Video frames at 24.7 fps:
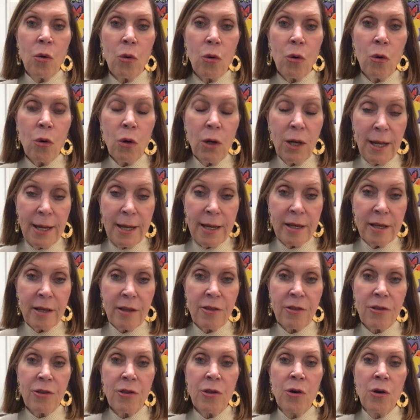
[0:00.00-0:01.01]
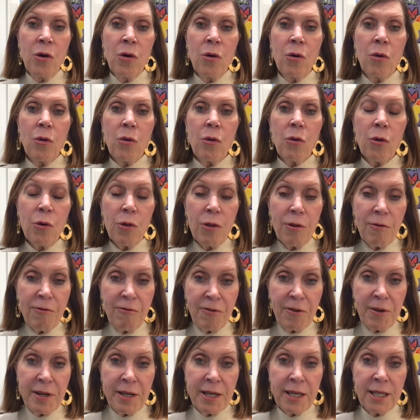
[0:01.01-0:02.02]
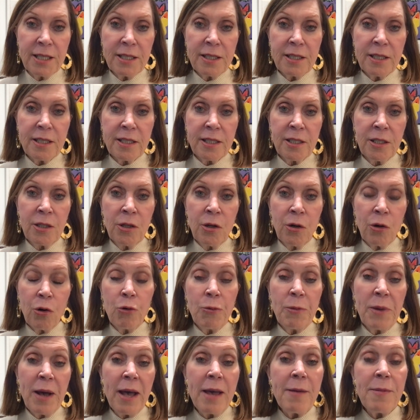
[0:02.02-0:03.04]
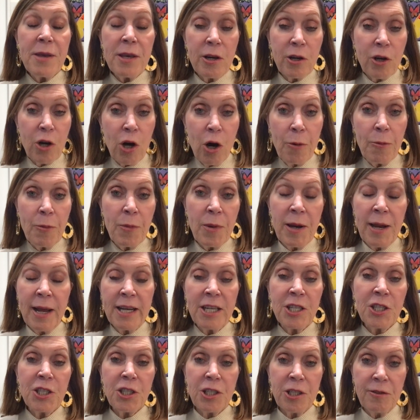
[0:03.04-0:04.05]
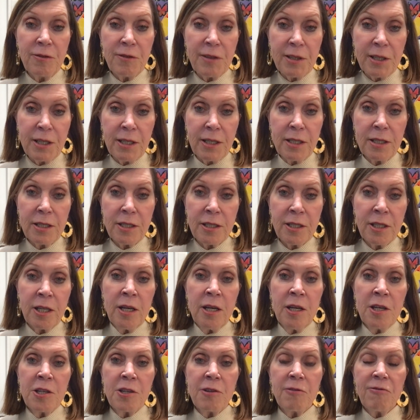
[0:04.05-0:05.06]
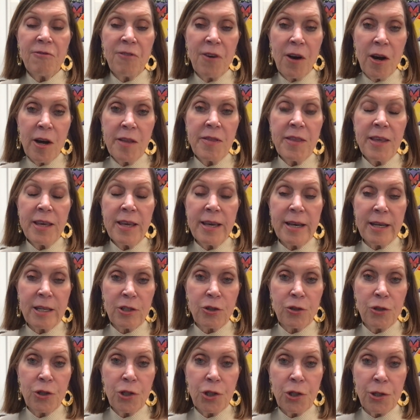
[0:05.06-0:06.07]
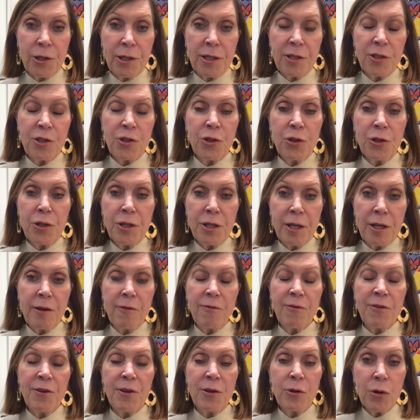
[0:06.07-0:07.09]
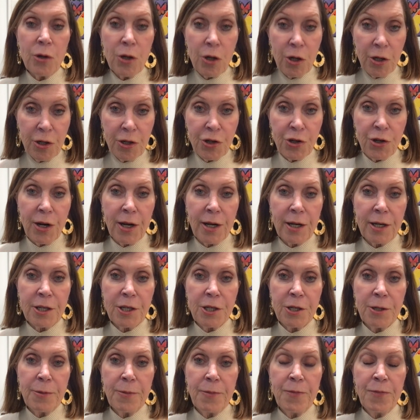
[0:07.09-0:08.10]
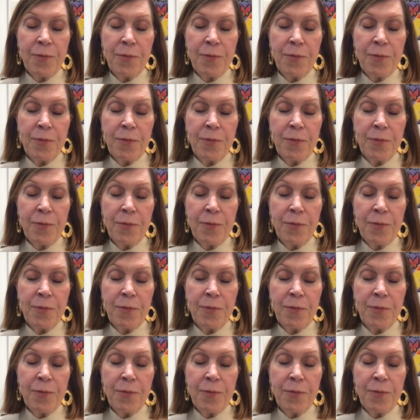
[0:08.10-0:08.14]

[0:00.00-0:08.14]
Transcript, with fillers: or length or the finesse or maybe a combination of these to find the extra tricks you need for your contract.